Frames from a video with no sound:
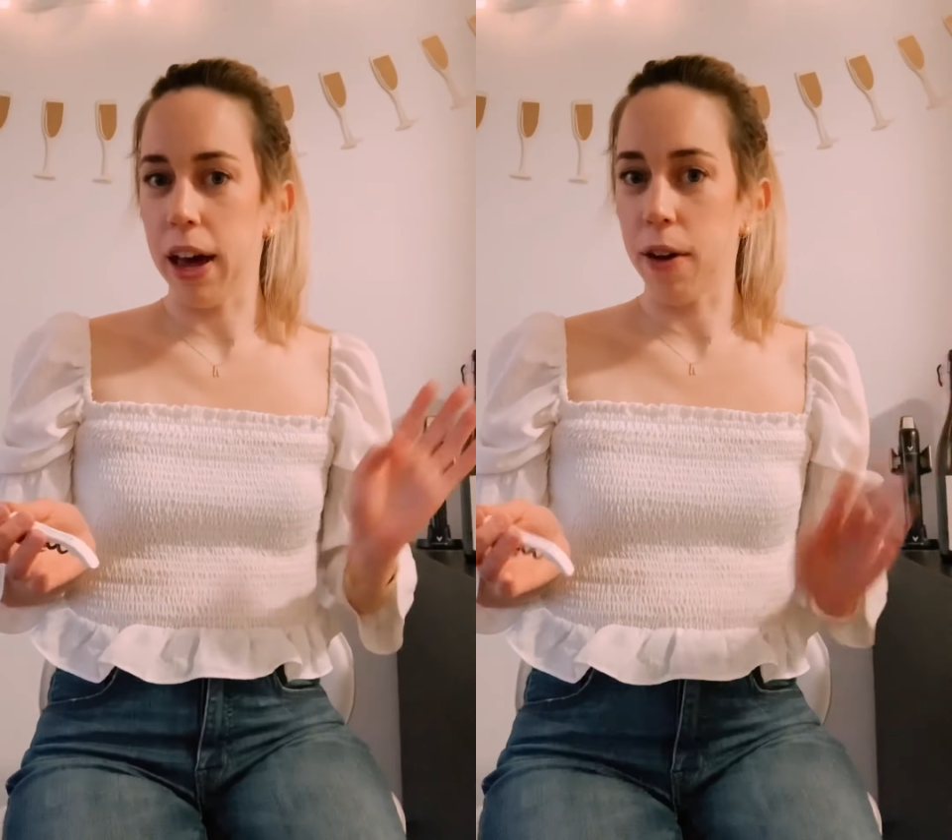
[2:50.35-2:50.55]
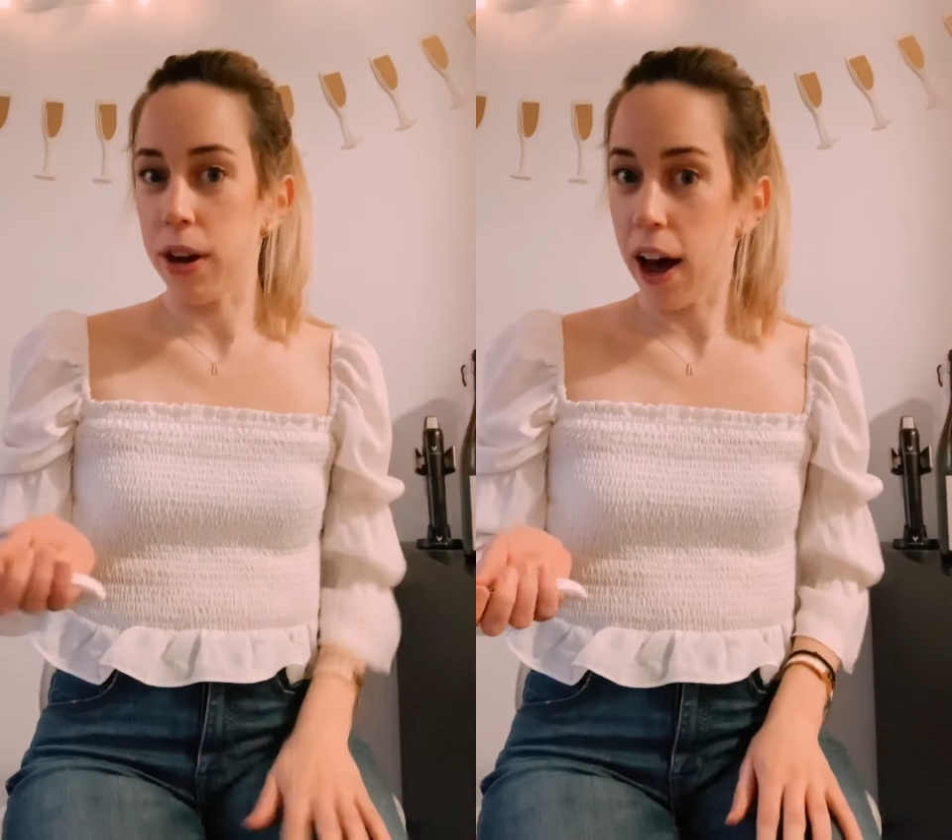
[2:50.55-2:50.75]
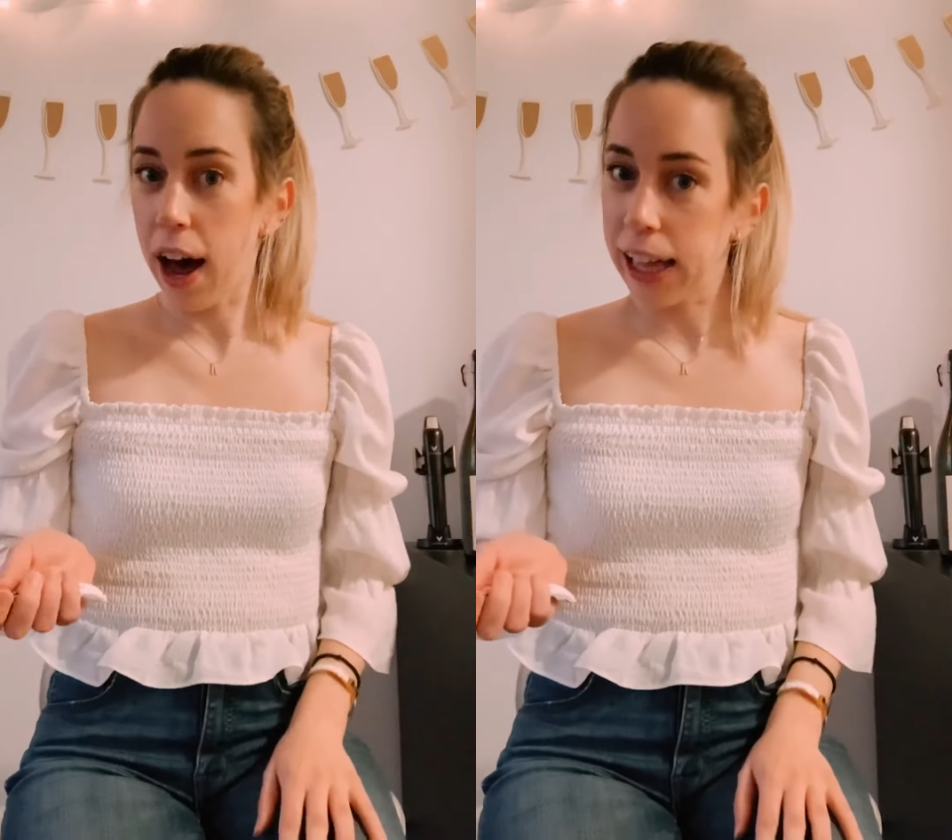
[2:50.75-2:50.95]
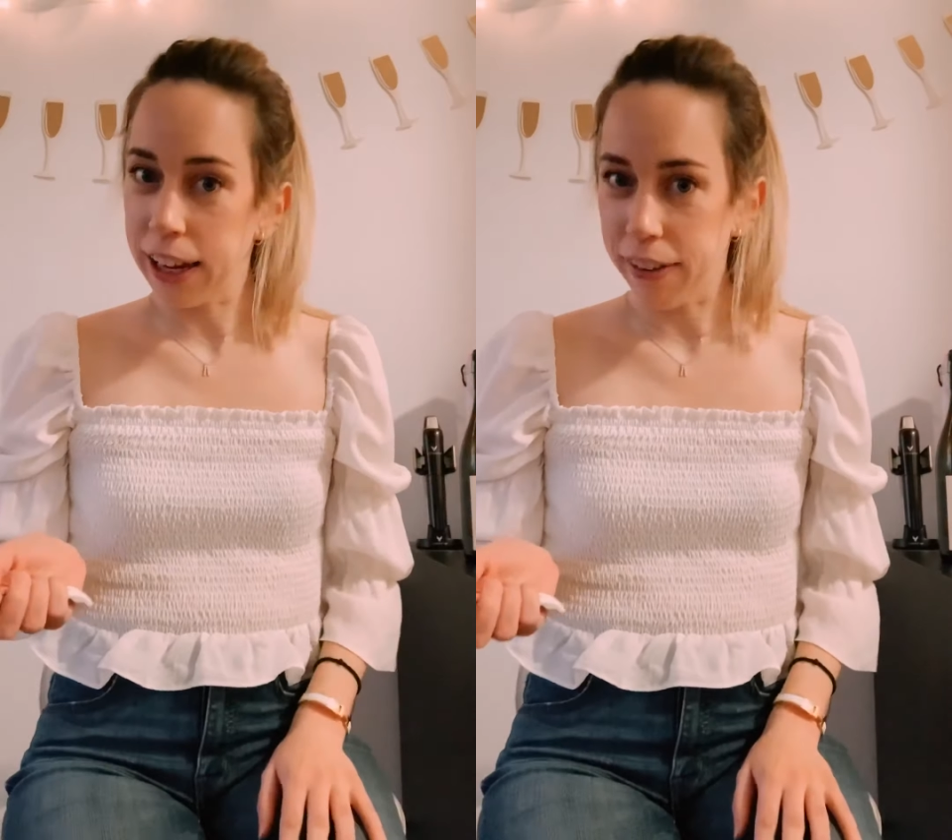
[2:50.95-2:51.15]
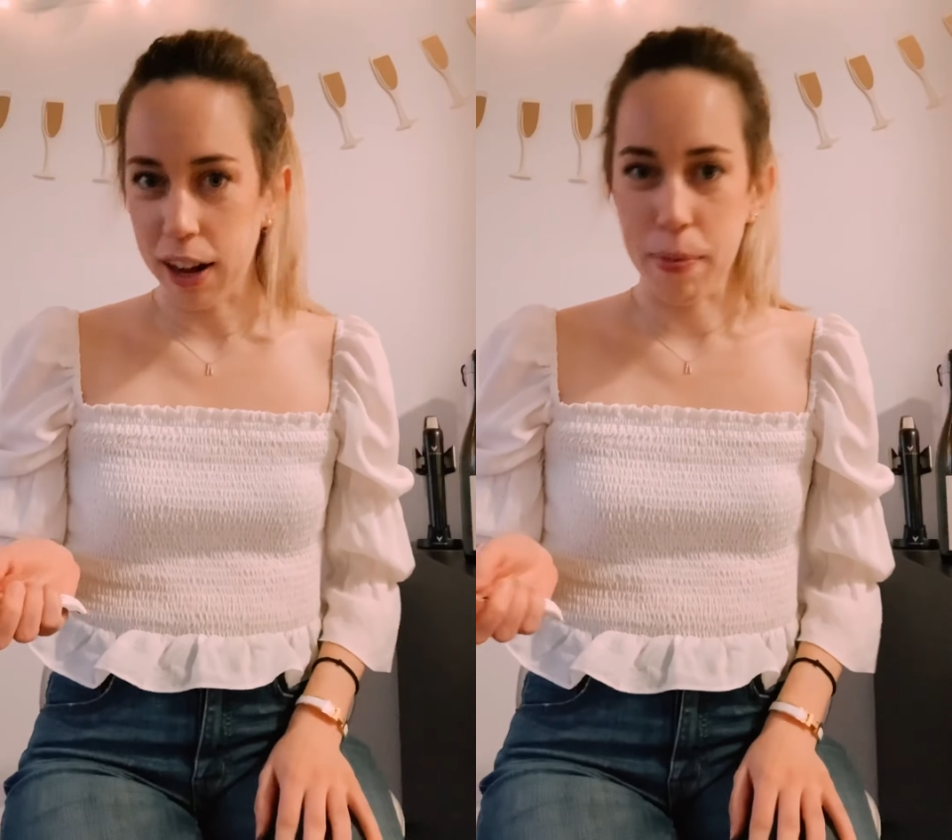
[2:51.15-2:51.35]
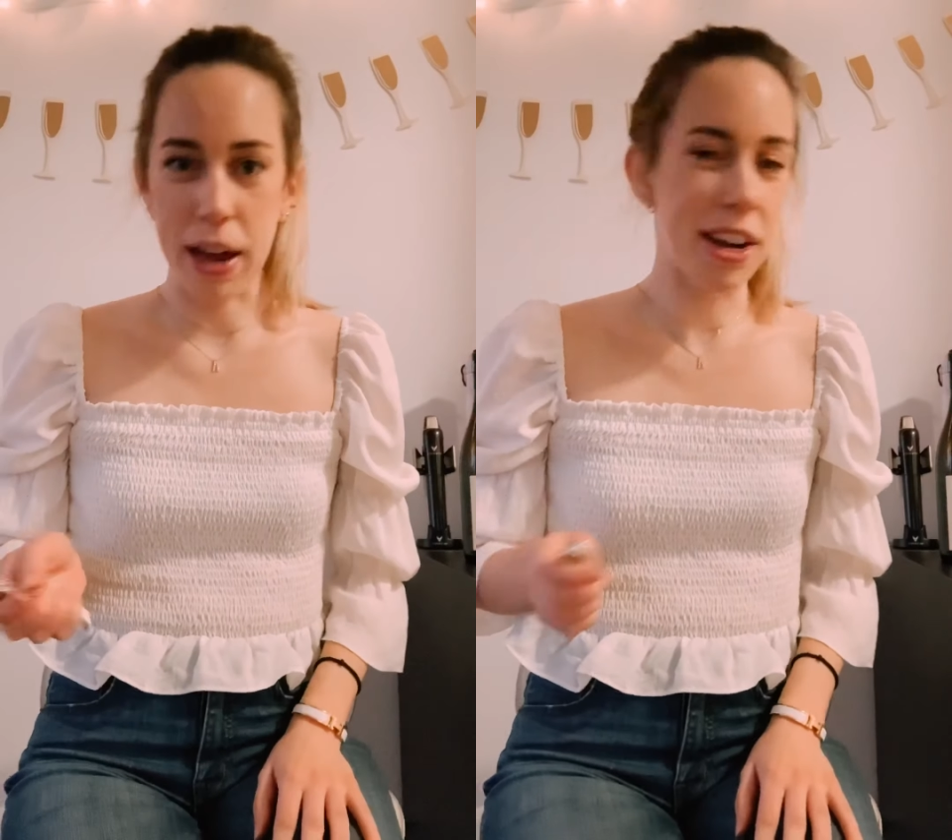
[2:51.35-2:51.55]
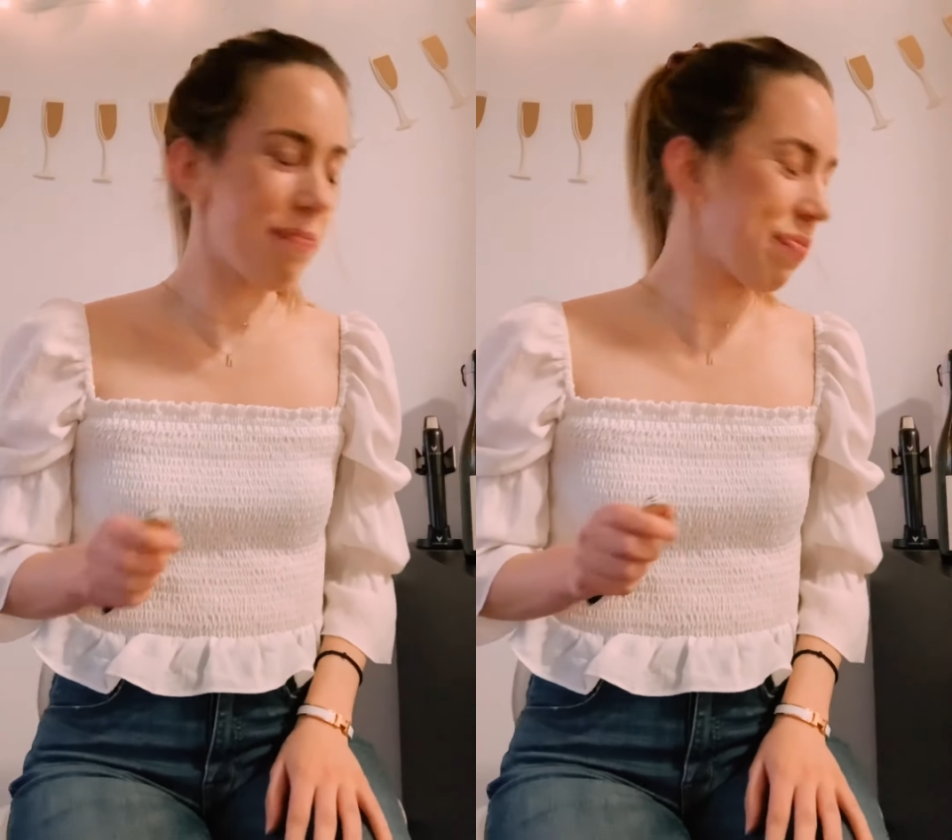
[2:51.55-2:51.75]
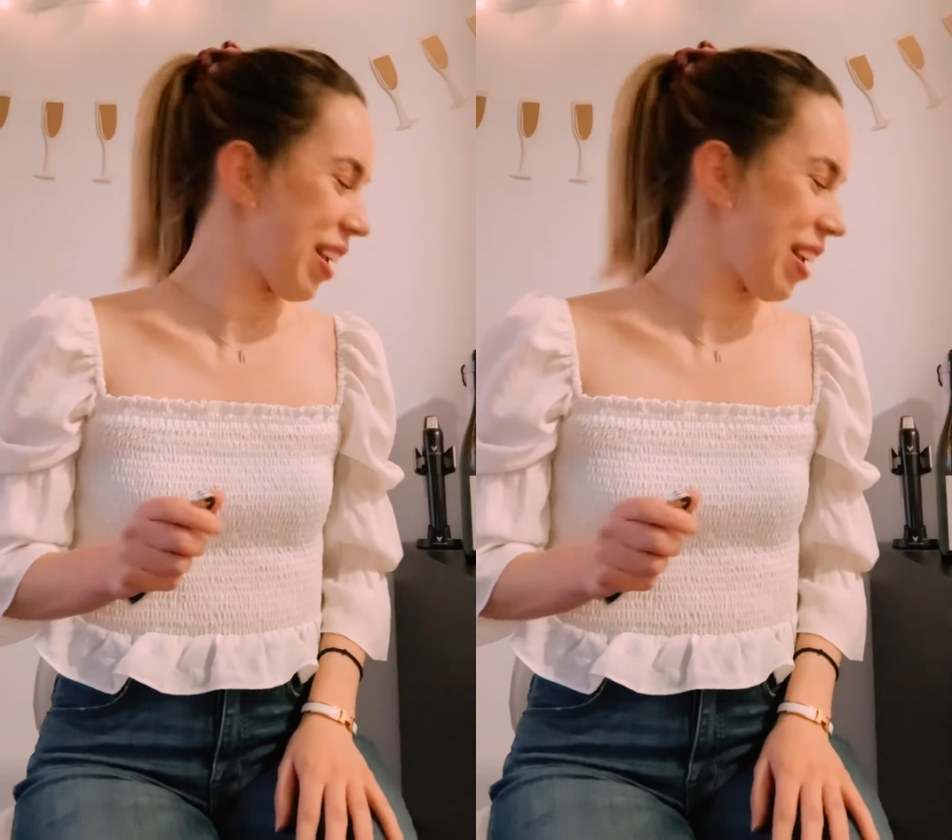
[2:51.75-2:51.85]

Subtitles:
I would highly recommend it.